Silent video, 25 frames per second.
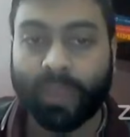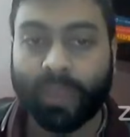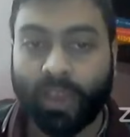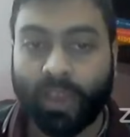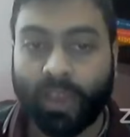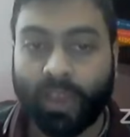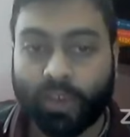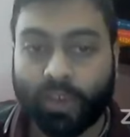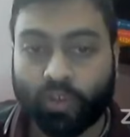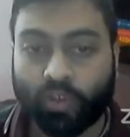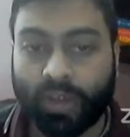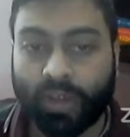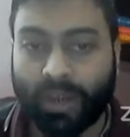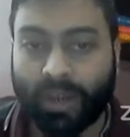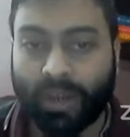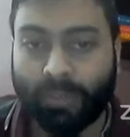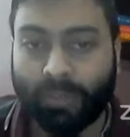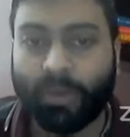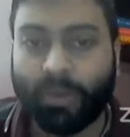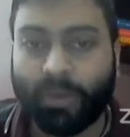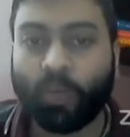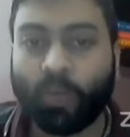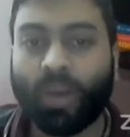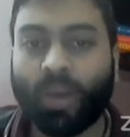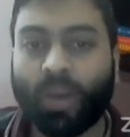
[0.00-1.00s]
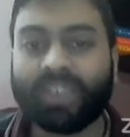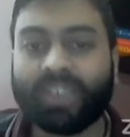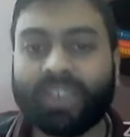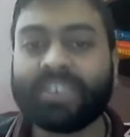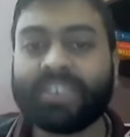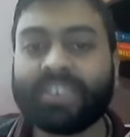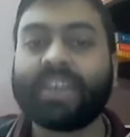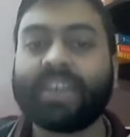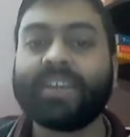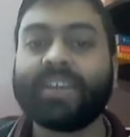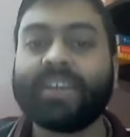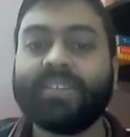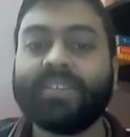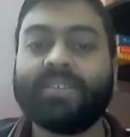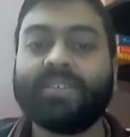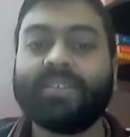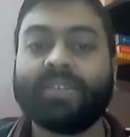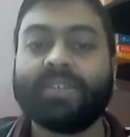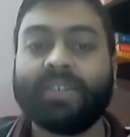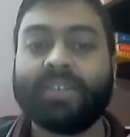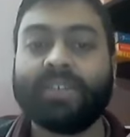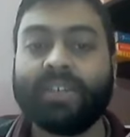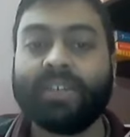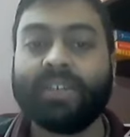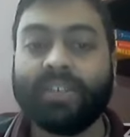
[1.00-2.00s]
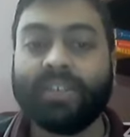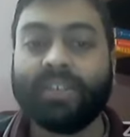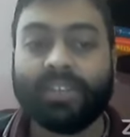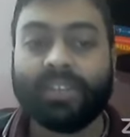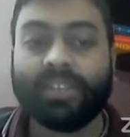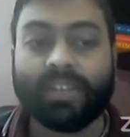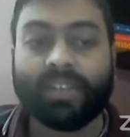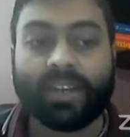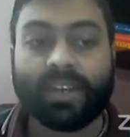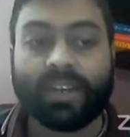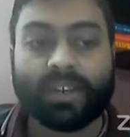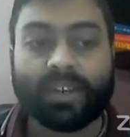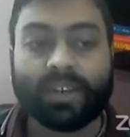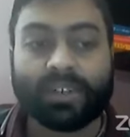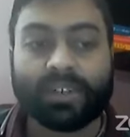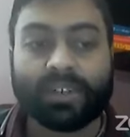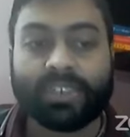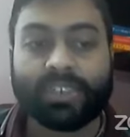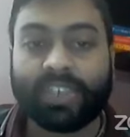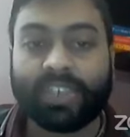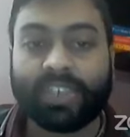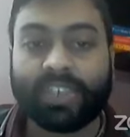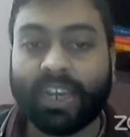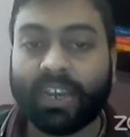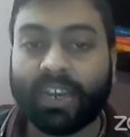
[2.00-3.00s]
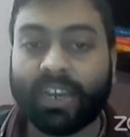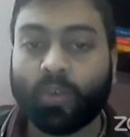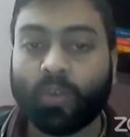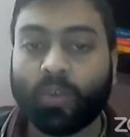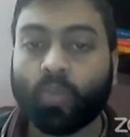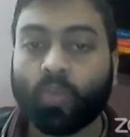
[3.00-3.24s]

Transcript: So the number one check is, check